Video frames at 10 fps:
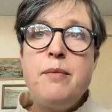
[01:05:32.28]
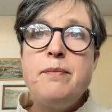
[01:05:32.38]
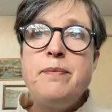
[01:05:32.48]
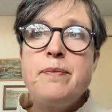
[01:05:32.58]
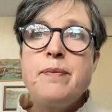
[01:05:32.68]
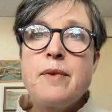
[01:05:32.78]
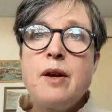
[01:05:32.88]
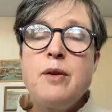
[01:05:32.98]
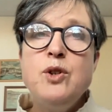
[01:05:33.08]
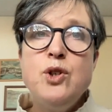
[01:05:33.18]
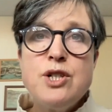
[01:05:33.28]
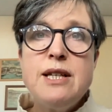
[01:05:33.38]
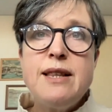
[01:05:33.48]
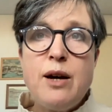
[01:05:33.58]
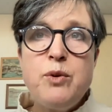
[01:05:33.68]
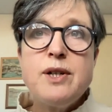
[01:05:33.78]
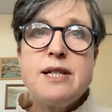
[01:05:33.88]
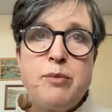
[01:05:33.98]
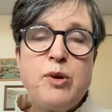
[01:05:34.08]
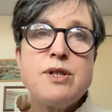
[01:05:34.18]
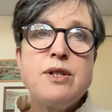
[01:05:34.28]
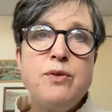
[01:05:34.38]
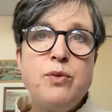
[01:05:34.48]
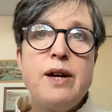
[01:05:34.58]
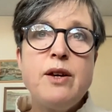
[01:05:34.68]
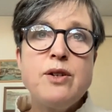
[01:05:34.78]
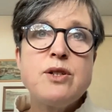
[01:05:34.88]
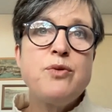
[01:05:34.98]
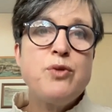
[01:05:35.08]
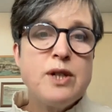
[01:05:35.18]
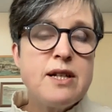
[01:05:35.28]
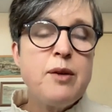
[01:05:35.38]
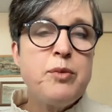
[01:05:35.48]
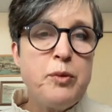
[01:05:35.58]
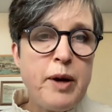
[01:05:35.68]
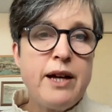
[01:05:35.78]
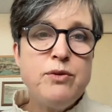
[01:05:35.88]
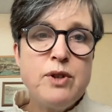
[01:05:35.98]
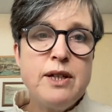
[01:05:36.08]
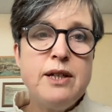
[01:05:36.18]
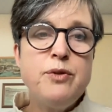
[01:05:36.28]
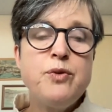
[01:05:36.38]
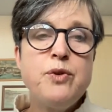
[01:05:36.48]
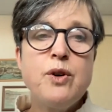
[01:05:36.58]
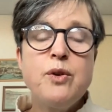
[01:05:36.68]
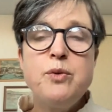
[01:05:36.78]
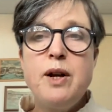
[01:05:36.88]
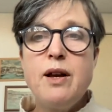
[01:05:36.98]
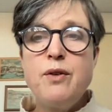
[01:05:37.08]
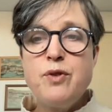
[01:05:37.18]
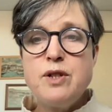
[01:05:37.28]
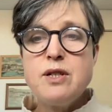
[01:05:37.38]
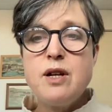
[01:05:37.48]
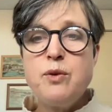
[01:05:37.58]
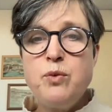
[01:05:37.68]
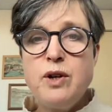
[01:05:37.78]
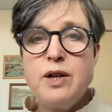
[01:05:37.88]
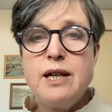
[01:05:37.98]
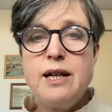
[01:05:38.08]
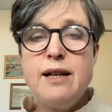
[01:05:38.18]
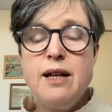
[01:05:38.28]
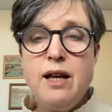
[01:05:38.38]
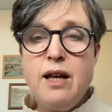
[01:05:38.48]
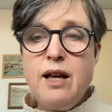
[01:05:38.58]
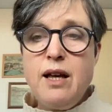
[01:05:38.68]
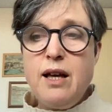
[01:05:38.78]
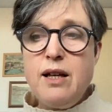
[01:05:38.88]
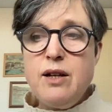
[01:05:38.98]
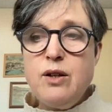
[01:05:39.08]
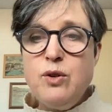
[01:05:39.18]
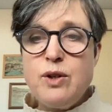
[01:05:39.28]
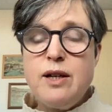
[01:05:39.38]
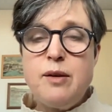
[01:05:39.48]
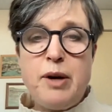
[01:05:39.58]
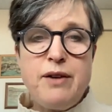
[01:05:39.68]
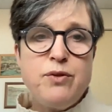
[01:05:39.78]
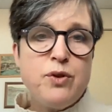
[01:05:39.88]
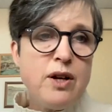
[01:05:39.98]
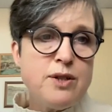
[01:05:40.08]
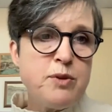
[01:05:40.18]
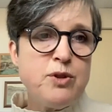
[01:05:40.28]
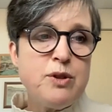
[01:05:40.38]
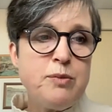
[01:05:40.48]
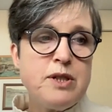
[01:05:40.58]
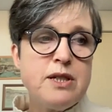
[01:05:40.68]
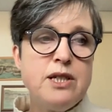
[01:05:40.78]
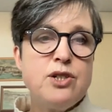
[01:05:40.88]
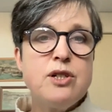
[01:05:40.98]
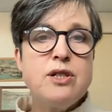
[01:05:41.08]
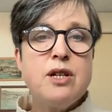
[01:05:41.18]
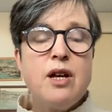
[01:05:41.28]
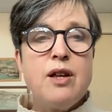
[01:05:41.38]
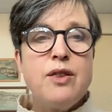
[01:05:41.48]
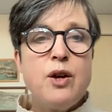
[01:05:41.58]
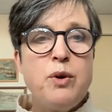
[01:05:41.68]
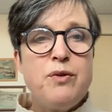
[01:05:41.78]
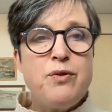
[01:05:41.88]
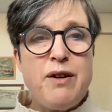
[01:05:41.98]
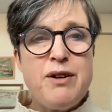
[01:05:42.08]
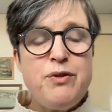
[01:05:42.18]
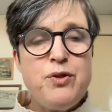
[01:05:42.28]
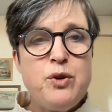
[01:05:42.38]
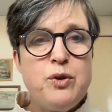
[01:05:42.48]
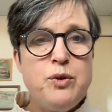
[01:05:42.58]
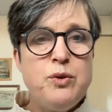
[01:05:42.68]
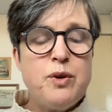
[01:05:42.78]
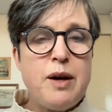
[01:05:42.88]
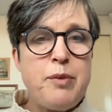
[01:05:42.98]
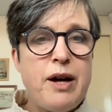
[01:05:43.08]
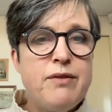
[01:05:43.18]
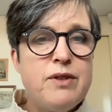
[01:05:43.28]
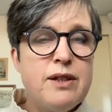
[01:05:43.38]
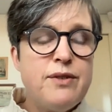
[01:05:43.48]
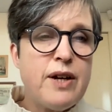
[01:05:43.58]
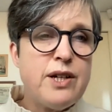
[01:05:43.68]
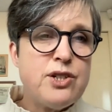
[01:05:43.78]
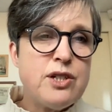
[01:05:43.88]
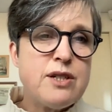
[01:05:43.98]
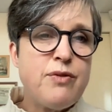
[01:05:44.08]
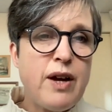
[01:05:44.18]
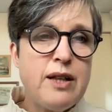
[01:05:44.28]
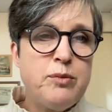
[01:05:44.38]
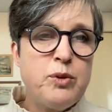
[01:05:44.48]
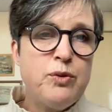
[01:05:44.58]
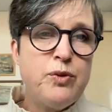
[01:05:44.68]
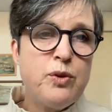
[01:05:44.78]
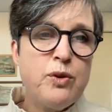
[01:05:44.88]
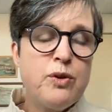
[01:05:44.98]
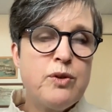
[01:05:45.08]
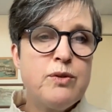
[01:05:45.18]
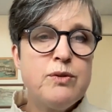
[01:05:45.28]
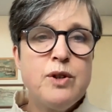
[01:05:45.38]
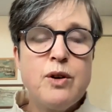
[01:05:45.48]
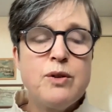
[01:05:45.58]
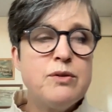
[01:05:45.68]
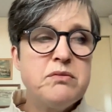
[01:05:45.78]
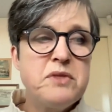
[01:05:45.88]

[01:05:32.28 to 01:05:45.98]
Um, Usually that works in a positive way, though. So, for example, pain relief. You know, when I first started working in, in looking at painful husbandry procedures, there were very few uh, pain relief agents available for, you know,